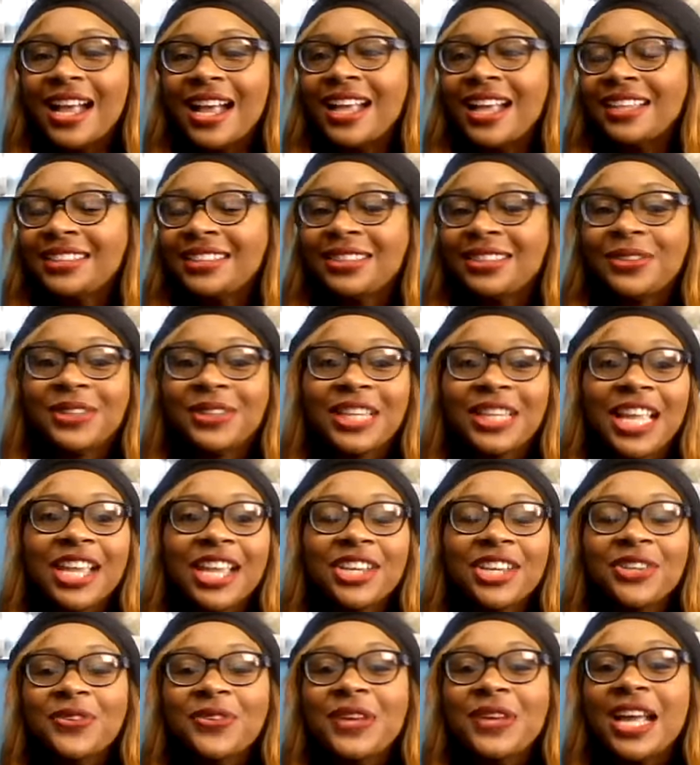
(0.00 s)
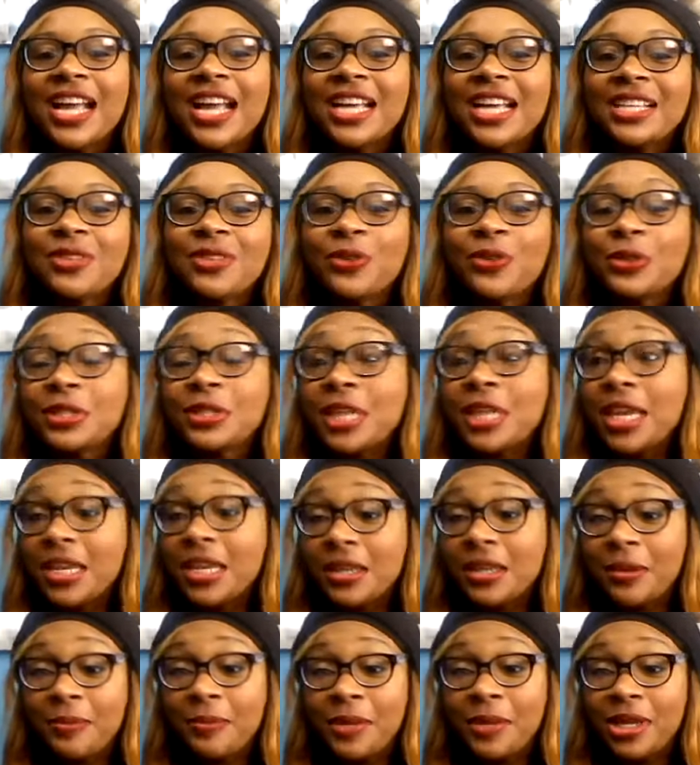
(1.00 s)
So thank you guys for taking
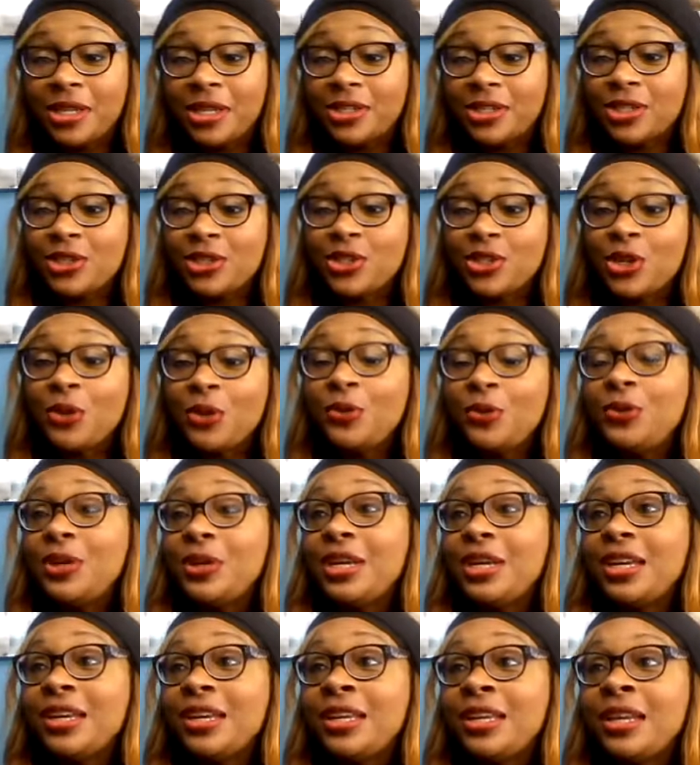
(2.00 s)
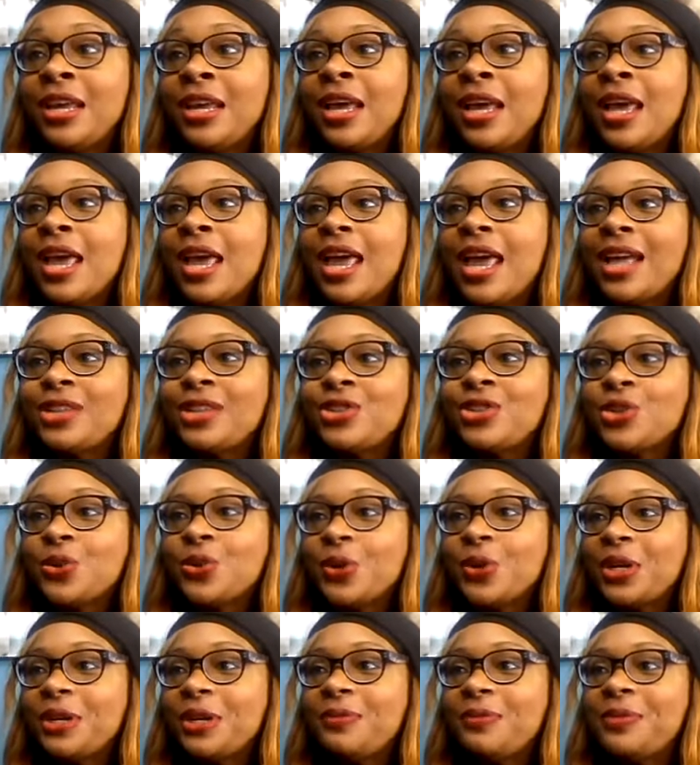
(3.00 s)
a minute to tune in and
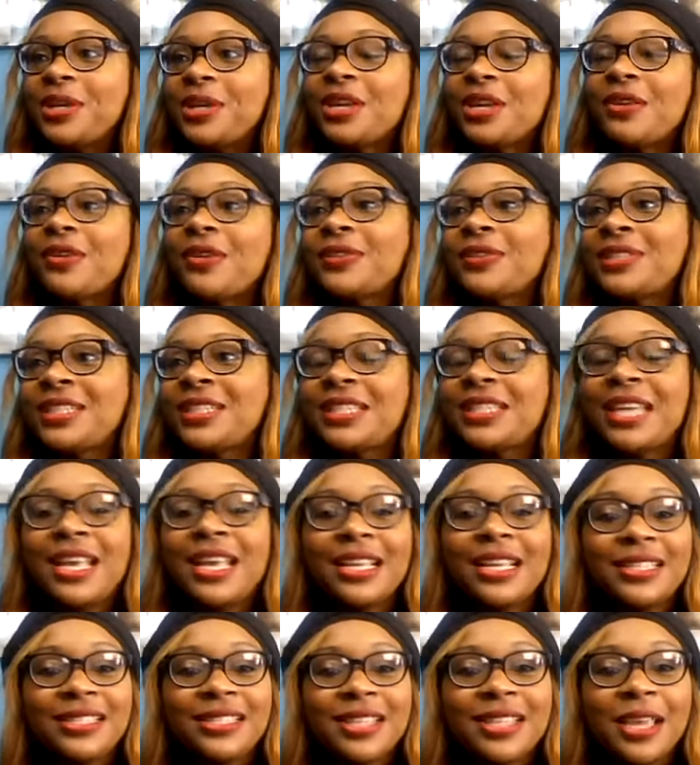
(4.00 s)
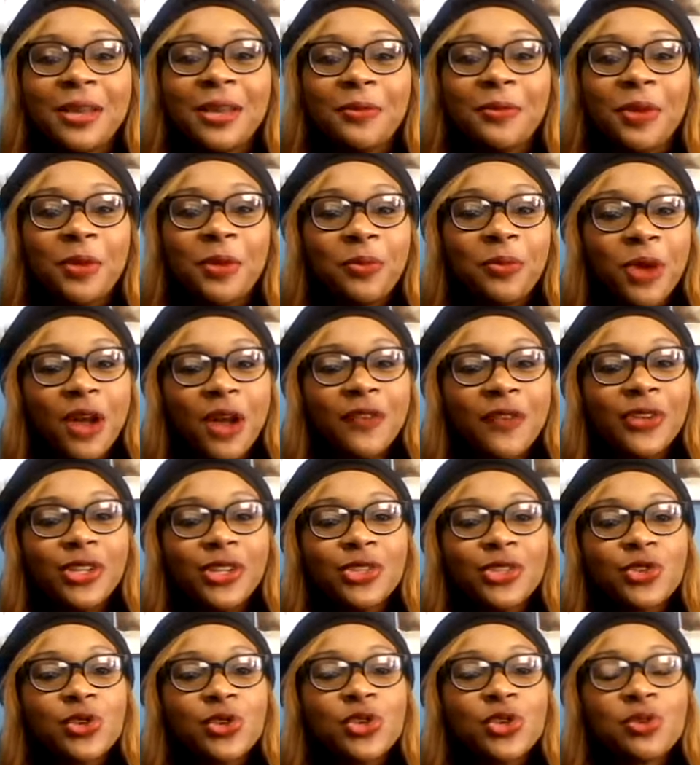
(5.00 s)
joining me on today's segment. Prophetess
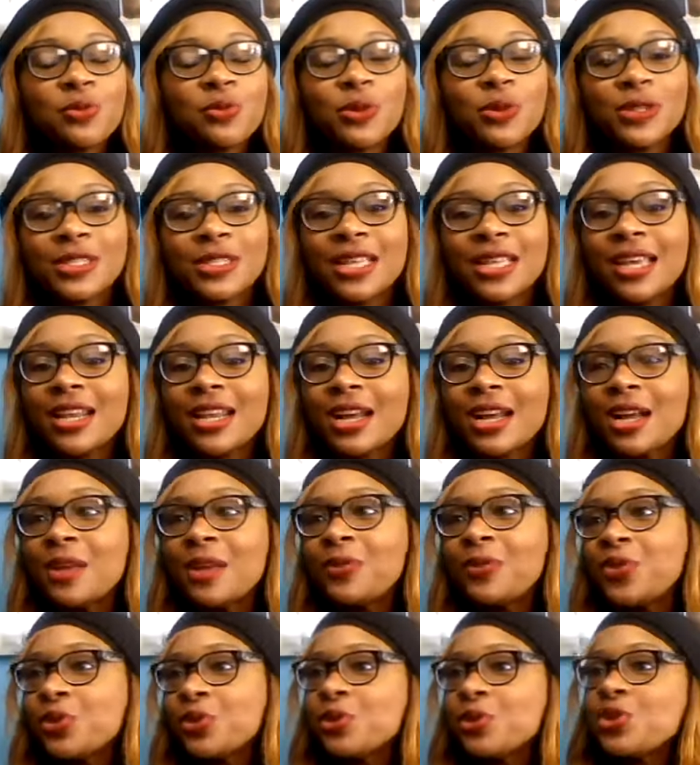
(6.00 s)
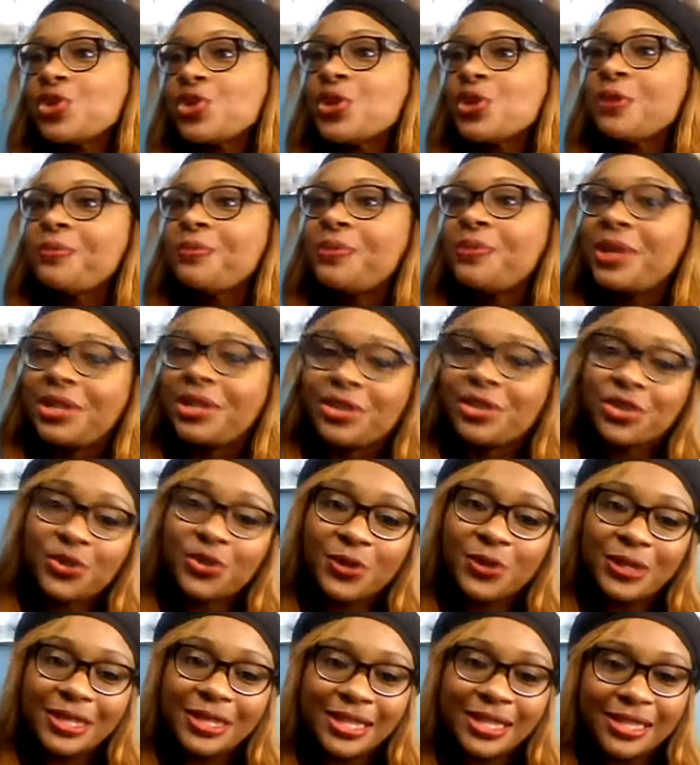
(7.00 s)
Trish Morissette of Trisha
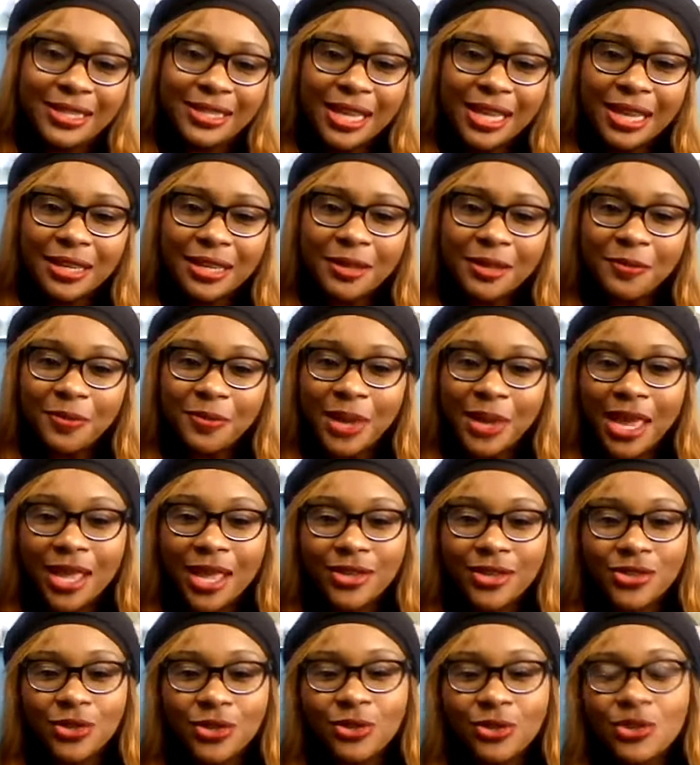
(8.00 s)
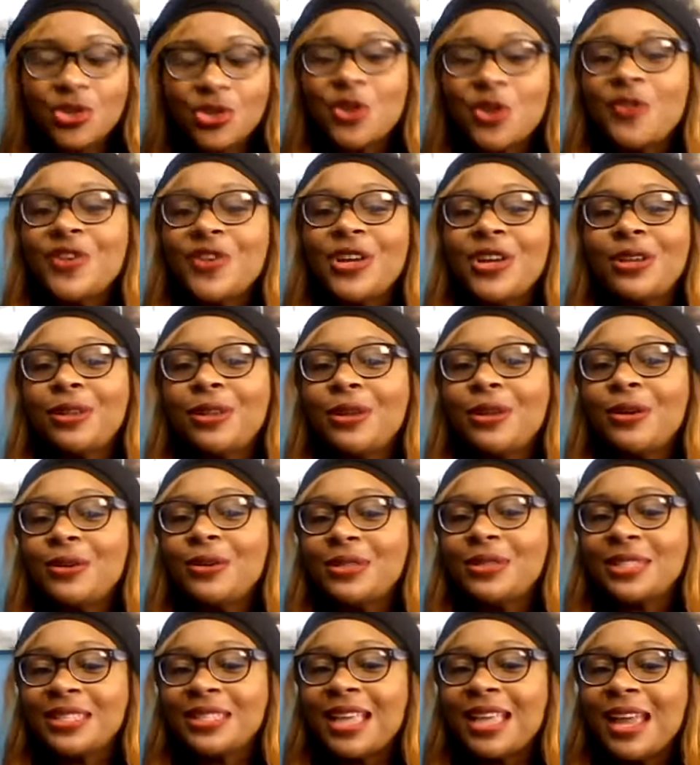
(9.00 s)
Ministries, Executive Pastor serving
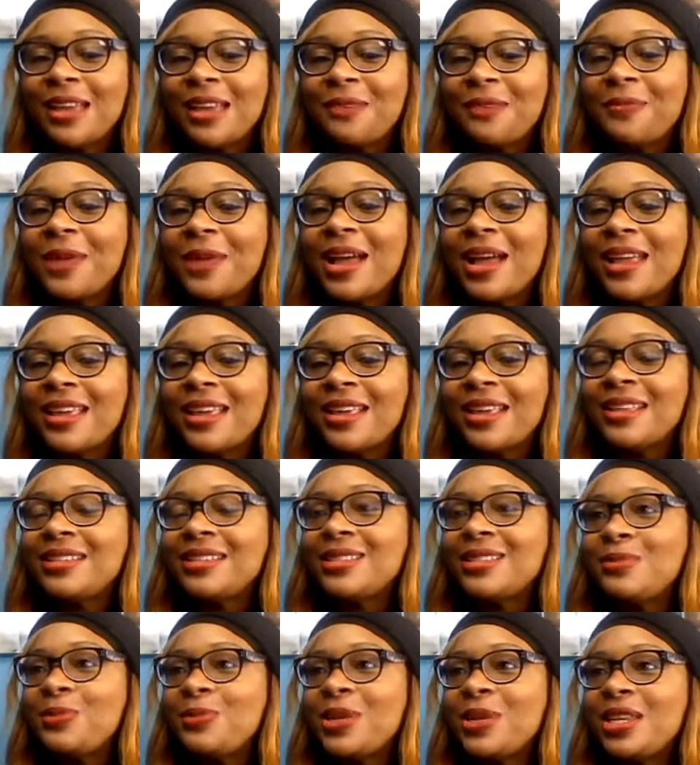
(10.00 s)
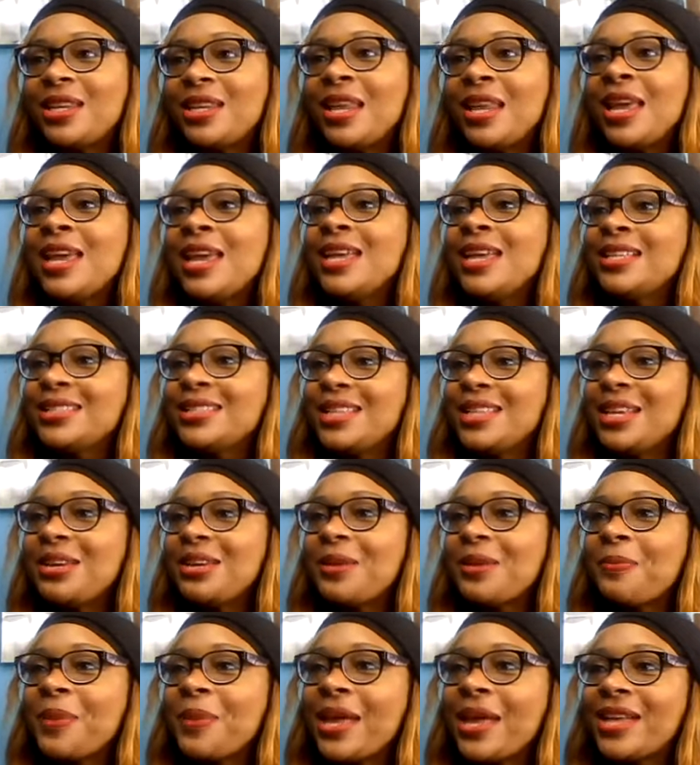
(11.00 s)
alongside my husband, Senior
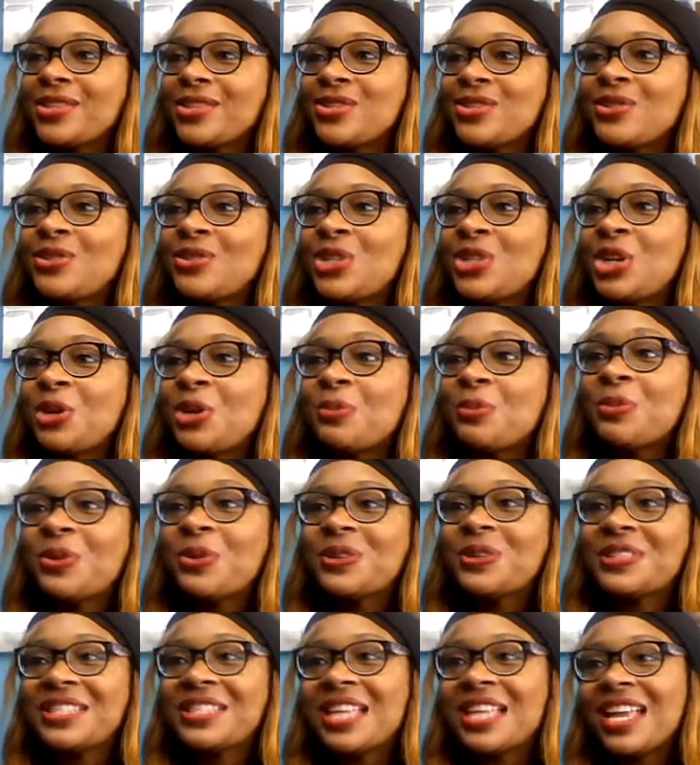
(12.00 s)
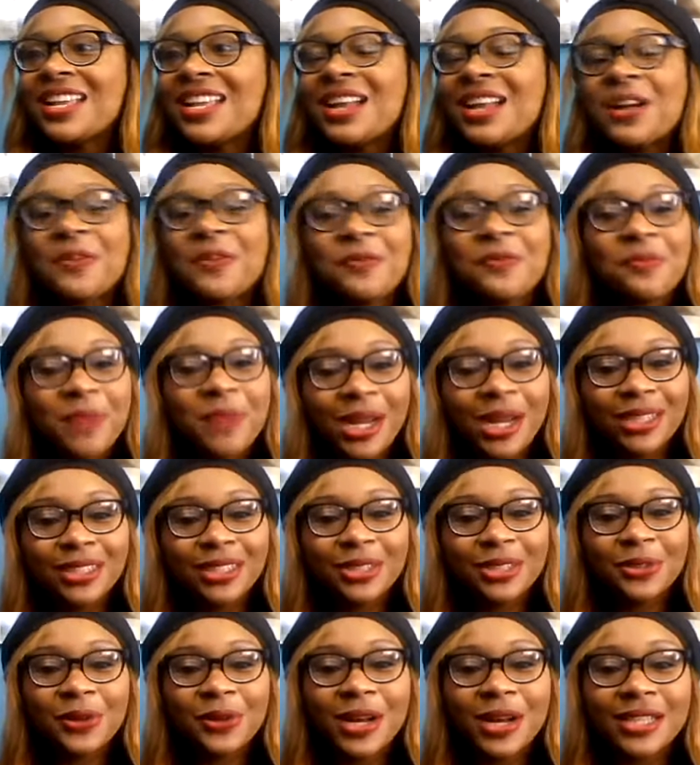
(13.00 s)
Pastor Derek Morissette of Mind of
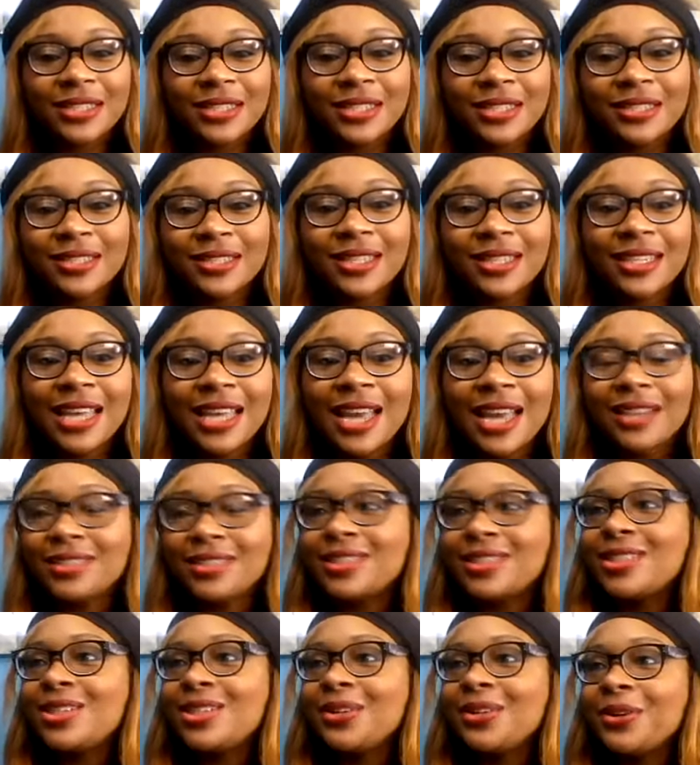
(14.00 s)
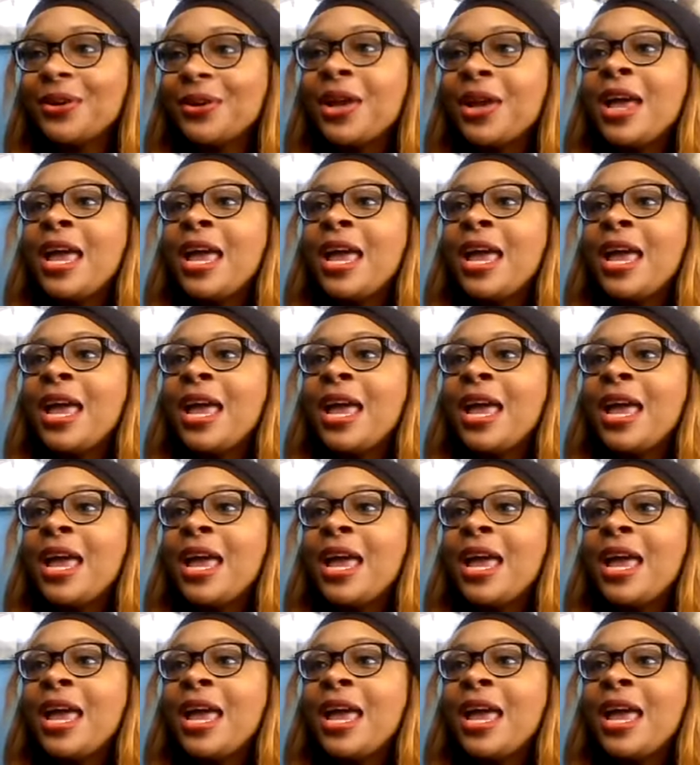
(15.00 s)
Christ International.